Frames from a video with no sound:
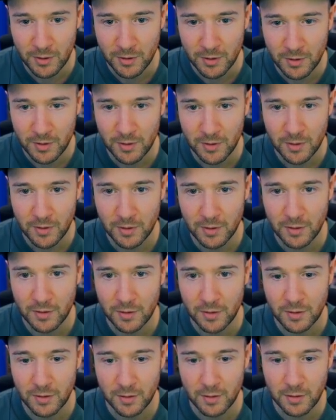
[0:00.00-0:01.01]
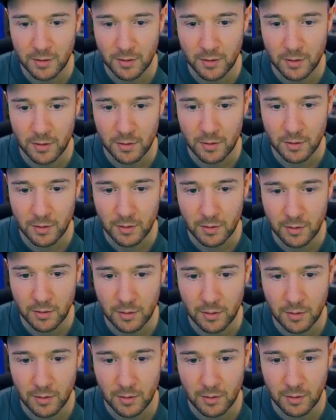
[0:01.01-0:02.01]

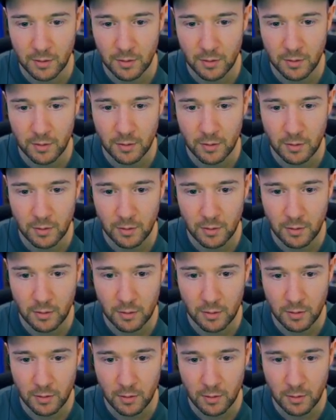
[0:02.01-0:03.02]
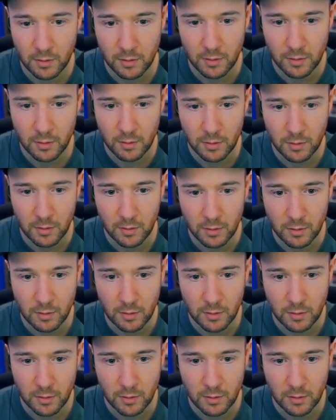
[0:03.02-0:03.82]
(no one is talking)